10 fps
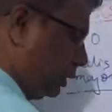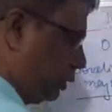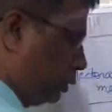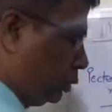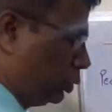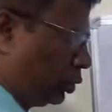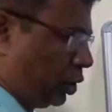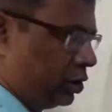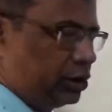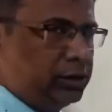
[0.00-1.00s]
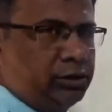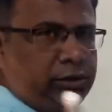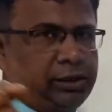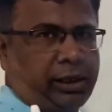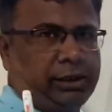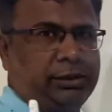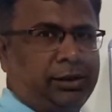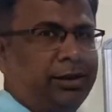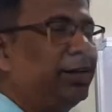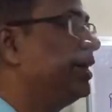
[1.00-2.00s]
It is going to cross the
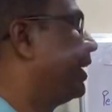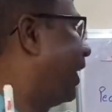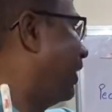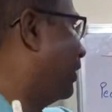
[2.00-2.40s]
axilla and